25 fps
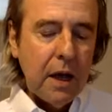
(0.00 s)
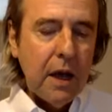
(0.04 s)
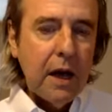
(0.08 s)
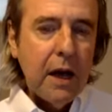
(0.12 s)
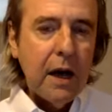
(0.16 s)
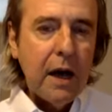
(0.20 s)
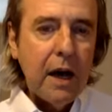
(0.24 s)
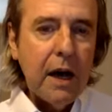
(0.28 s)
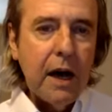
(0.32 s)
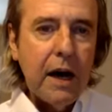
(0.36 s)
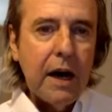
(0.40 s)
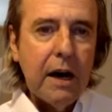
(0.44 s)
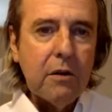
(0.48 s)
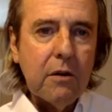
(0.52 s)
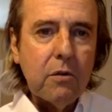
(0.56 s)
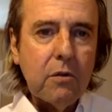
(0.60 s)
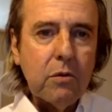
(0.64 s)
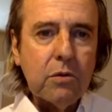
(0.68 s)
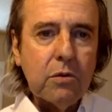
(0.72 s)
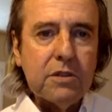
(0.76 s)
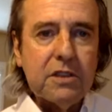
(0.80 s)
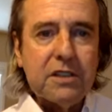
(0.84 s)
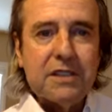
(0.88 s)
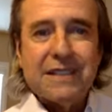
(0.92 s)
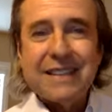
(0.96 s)
We'll
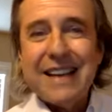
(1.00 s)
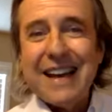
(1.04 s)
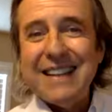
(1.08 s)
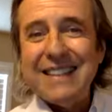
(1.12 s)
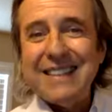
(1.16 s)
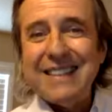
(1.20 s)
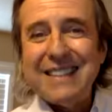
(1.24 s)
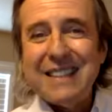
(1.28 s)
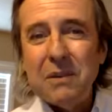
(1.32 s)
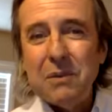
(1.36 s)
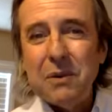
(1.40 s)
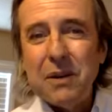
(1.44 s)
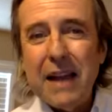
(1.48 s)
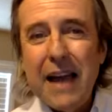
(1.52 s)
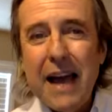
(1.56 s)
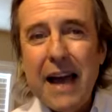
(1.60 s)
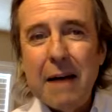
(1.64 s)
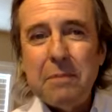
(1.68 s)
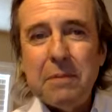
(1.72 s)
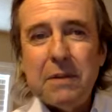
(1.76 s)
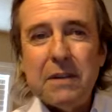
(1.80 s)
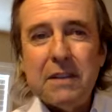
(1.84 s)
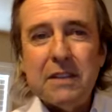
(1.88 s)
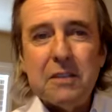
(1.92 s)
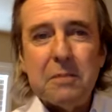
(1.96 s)
just kind of see what
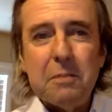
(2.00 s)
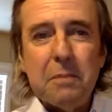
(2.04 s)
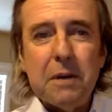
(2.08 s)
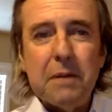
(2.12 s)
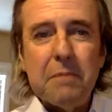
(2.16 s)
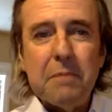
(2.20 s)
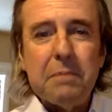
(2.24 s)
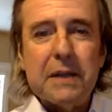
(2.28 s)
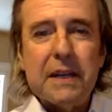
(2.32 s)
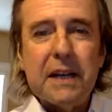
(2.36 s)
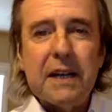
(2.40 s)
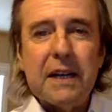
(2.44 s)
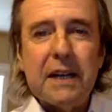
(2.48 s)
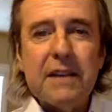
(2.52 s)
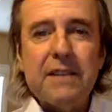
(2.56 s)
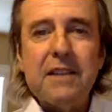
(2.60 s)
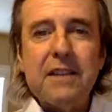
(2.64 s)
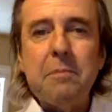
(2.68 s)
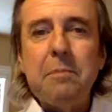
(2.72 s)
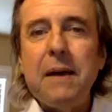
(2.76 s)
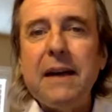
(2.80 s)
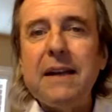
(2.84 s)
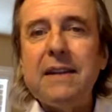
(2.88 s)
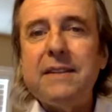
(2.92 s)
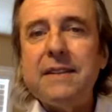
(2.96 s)
happens. But because of the
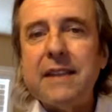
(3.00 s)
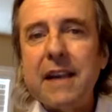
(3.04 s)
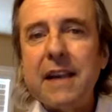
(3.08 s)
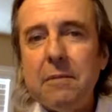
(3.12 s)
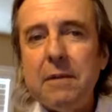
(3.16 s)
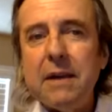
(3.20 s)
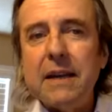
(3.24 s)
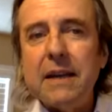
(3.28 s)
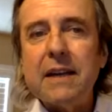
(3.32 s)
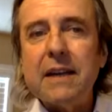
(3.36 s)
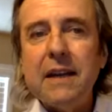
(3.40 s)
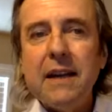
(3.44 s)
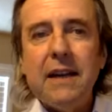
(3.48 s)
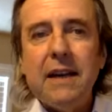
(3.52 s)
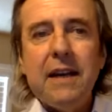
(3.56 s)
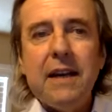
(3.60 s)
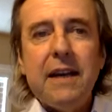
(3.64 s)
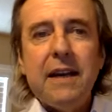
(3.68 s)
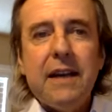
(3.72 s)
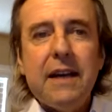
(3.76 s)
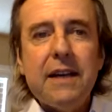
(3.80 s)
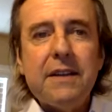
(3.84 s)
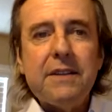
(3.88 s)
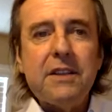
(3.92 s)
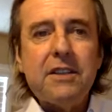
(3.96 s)
pandemic,
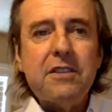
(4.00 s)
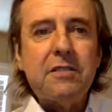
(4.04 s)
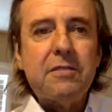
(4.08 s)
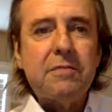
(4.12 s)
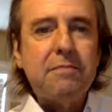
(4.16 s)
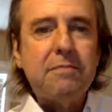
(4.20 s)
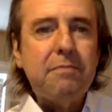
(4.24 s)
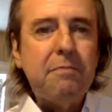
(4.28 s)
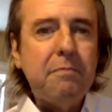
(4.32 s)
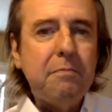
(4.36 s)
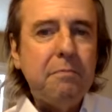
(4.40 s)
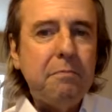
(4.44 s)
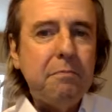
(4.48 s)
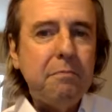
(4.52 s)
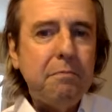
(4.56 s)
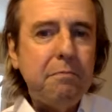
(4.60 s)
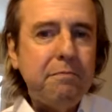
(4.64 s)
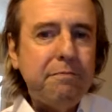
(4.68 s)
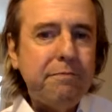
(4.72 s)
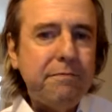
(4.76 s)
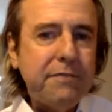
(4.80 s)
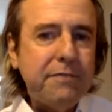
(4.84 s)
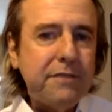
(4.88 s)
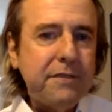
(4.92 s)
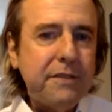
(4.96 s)
it's
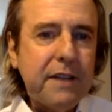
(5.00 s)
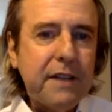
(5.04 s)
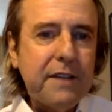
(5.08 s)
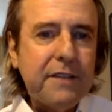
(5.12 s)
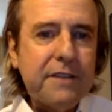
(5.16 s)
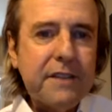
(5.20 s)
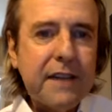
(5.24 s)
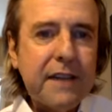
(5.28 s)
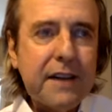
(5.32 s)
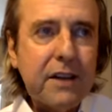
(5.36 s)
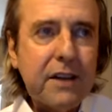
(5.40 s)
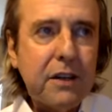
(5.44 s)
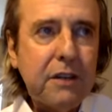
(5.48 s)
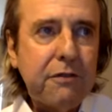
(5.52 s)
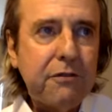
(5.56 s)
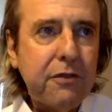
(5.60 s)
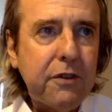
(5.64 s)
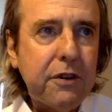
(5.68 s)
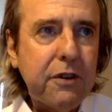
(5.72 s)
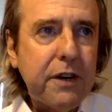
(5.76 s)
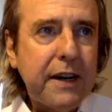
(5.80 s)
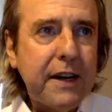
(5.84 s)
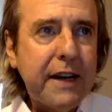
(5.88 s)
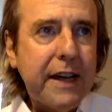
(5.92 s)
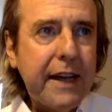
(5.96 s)
not good
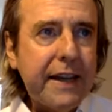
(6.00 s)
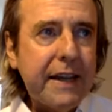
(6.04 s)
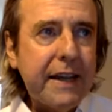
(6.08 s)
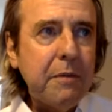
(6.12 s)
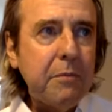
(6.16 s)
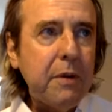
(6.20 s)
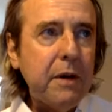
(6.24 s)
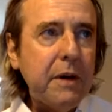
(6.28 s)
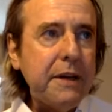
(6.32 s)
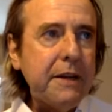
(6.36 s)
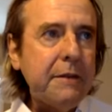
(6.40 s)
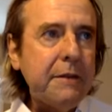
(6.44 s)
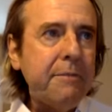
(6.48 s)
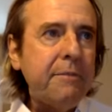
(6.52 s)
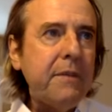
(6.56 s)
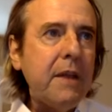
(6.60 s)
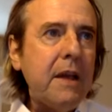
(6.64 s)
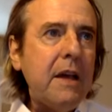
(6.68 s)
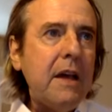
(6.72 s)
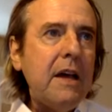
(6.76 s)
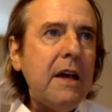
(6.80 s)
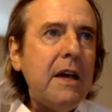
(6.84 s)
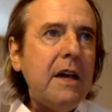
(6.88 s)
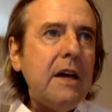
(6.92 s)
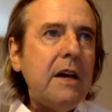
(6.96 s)
for anybody.
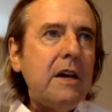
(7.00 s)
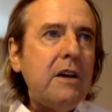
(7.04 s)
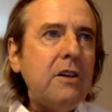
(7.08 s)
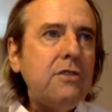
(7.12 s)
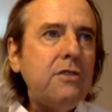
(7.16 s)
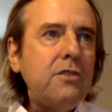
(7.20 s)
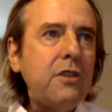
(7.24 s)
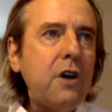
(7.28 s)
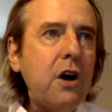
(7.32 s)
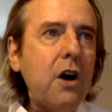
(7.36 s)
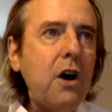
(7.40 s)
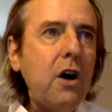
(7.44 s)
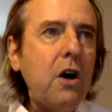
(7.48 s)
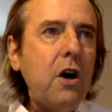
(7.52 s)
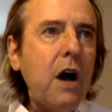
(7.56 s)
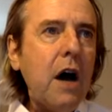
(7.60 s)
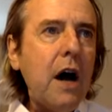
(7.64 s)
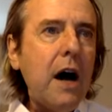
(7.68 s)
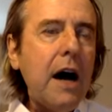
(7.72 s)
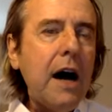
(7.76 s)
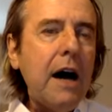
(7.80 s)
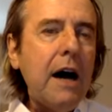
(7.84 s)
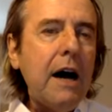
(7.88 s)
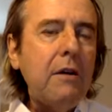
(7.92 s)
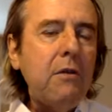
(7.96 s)
So
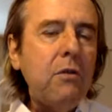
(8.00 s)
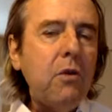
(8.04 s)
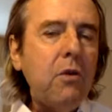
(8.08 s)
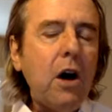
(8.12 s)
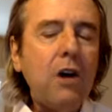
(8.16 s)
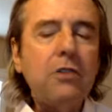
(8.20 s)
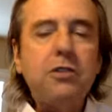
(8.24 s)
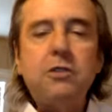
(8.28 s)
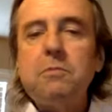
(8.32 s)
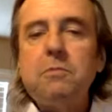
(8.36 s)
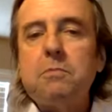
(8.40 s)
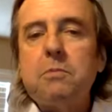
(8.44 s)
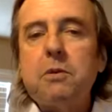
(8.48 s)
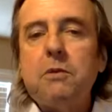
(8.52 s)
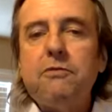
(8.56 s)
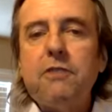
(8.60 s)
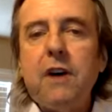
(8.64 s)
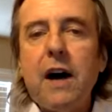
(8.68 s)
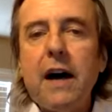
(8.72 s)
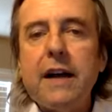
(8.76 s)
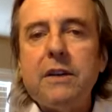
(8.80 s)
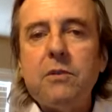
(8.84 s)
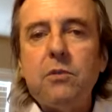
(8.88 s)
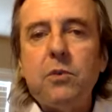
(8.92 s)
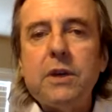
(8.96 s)
we'll also
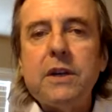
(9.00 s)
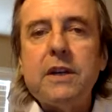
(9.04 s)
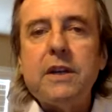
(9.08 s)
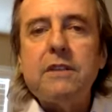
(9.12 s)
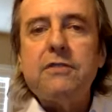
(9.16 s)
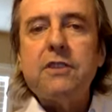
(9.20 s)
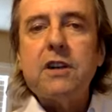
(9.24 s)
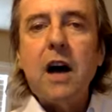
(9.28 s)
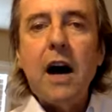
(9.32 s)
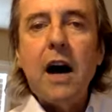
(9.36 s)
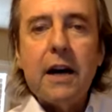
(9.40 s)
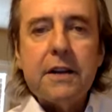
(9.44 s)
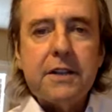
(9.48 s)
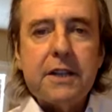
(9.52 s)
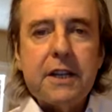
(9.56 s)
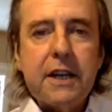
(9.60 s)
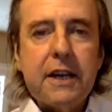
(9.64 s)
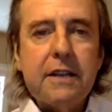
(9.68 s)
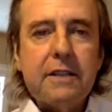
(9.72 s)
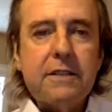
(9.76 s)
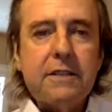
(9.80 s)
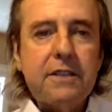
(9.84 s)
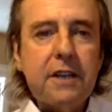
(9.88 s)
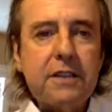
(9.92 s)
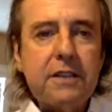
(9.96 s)
provide a week of
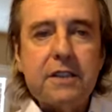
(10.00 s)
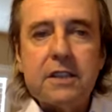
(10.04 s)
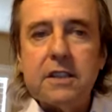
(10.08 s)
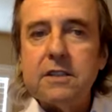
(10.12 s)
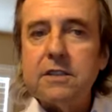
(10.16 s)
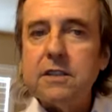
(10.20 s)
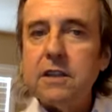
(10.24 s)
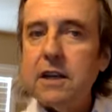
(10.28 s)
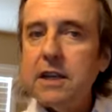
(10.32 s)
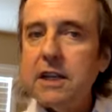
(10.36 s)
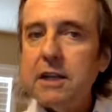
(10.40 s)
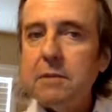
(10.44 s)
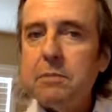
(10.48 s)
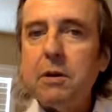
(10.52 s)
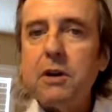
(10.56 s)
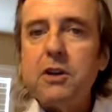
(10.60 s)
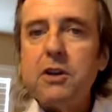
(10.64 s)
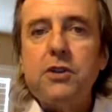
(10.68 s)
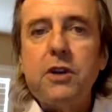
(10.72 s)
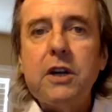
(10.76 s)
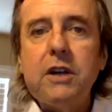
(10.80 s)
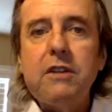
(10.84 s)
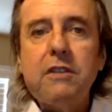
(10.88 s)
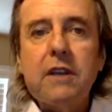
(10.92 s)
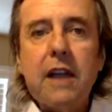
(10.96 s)
content such as
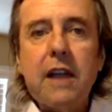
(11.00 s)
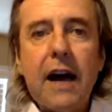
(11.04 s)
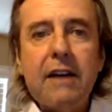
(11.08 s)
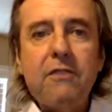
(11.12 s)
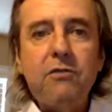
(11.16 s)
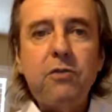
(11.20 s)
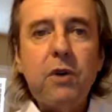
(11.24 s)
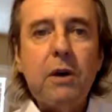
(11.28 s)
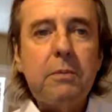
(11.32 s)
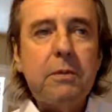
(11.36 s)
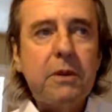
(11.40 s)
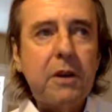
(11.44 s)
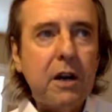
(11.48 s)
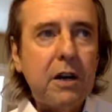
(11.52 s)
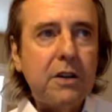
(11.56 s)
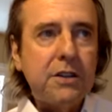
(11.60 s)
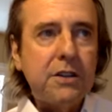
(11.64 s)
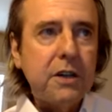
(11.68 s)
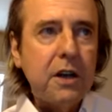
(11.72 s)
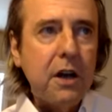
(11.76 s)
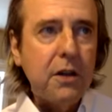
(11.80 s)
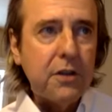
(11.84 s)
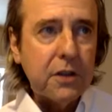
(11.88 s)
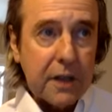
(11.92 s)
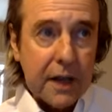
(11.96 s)
EPARTRADE live webinars and
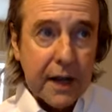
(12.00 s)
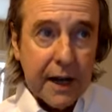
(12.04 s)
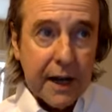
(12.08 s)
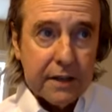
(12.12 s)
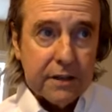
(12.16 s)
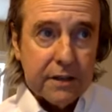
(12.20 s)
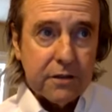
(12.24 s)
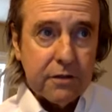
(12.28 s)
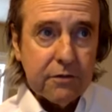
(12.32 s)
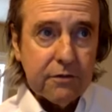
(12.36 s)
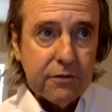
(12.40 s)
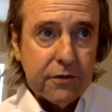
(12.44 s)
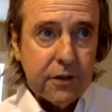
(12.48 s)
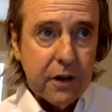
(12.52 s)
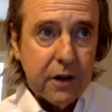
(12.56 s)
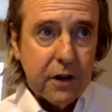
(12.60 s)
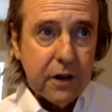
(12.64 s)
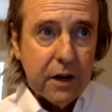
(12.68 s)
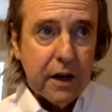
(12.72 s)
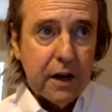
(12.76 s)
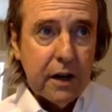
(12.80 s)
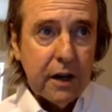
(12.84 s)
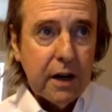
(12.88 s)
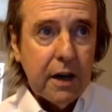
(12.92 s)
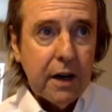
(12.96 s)
other kinds
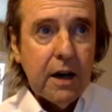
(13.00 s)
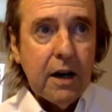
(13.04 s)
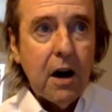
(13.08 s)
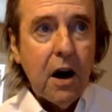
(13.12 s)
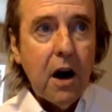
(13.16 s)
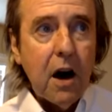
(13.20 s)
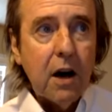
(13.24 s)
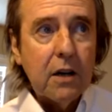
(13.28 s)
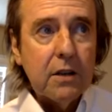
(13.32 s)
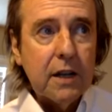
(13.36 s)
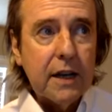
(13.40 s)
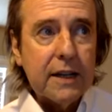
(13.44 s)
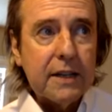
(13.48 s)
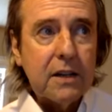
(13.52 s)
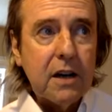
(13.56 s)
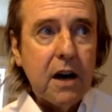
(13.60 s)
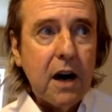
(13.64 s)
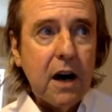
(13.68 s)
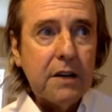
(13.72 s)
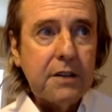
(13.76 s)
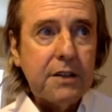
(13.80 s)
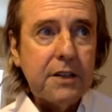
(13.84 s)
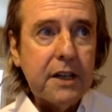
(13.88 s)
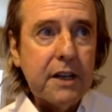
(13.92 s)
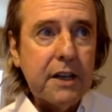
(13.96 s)
of online
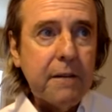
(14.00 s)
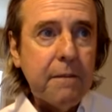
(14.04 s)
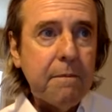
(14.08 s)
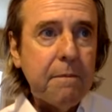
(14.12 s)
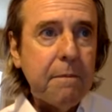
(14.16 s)
content.